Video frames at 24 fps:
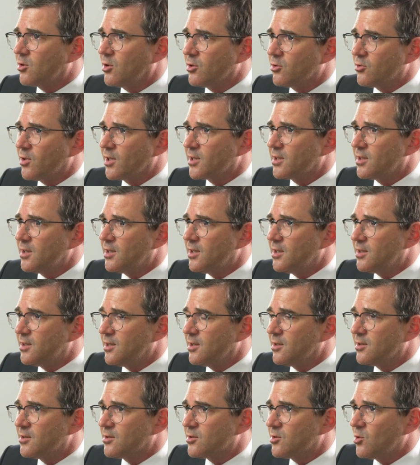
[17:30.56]
contractility
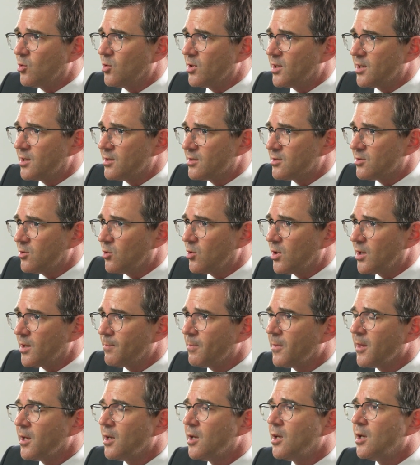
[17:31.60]
and so on and so on.
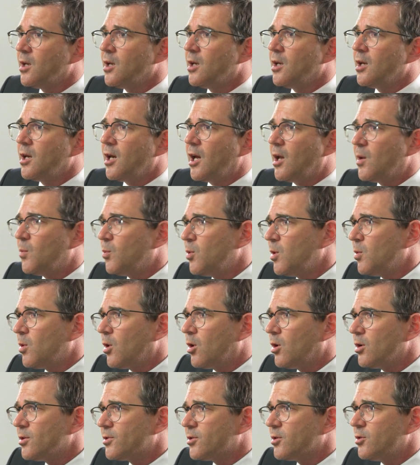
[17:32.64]
And we were
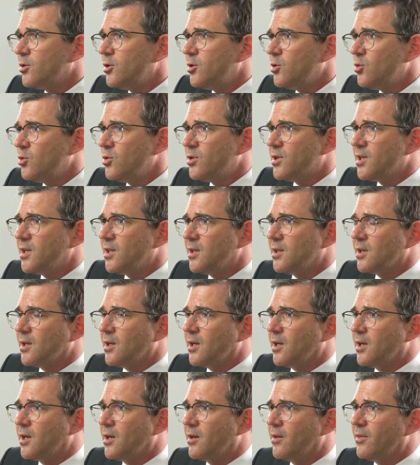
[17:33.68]
also using
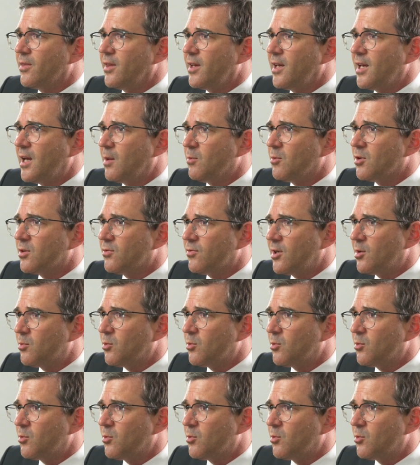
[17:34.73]
the hemisphere